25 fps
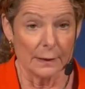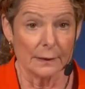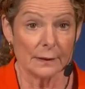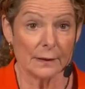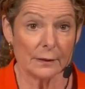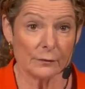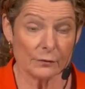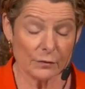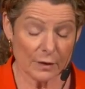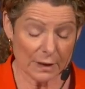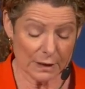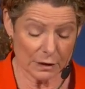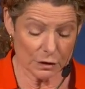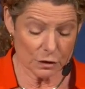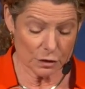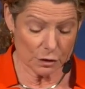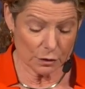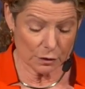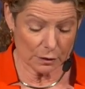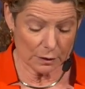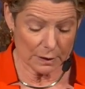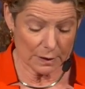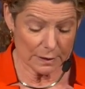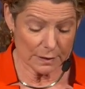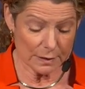The
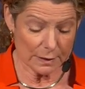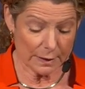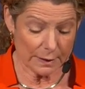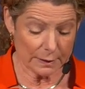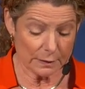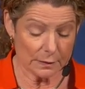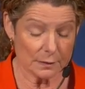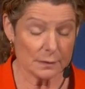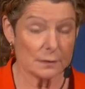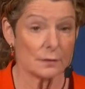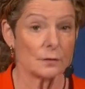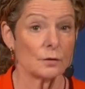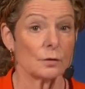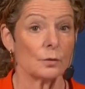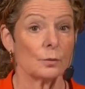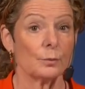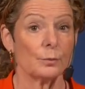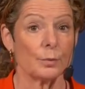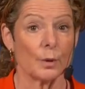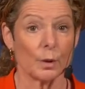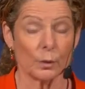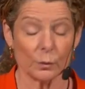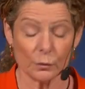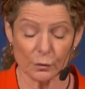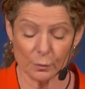invasion has led to
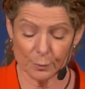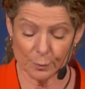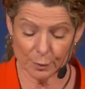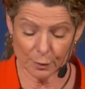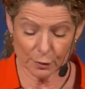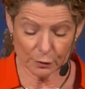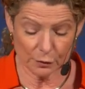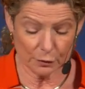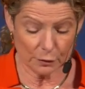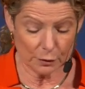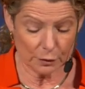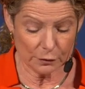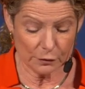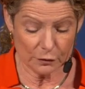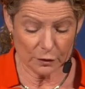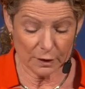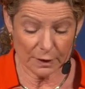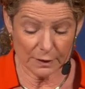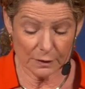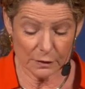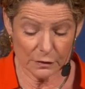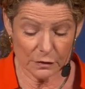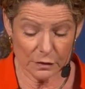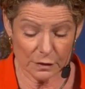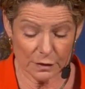both personal
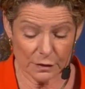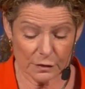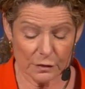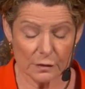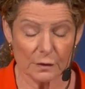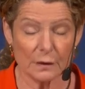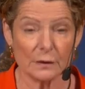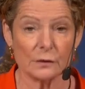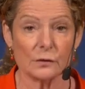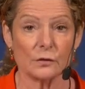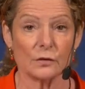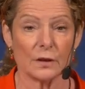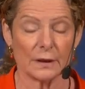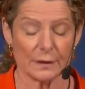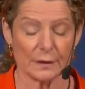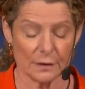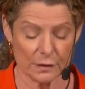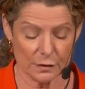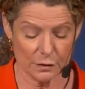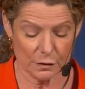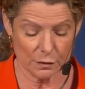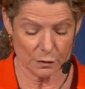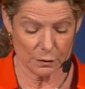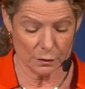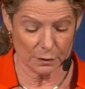tragedies and
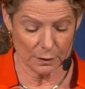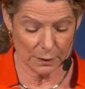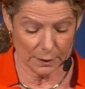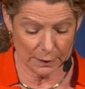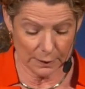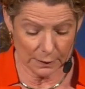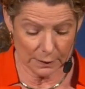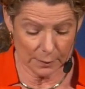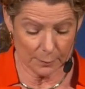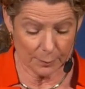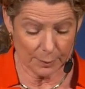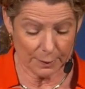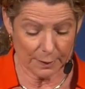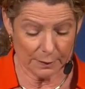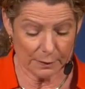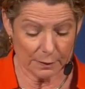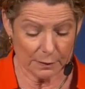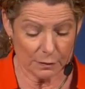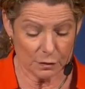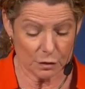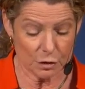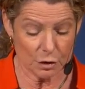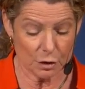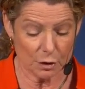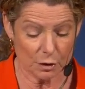threats to
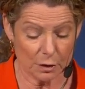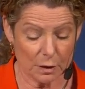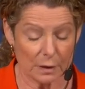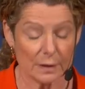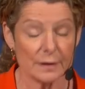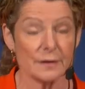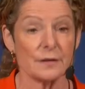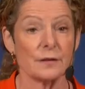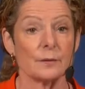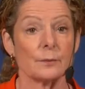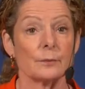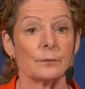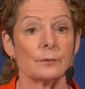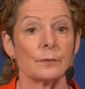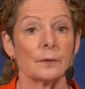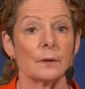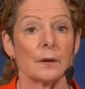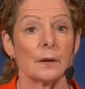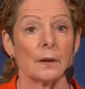independent journalism.